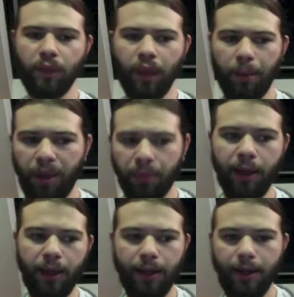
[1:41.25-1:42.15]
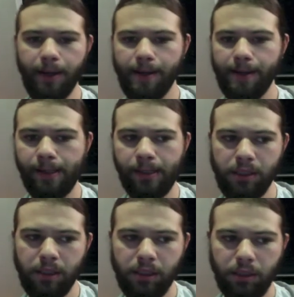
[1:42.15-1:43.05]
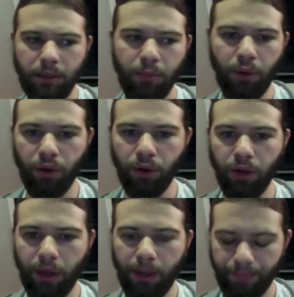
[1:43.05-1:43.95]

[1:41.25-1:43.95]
Maybe uh, put another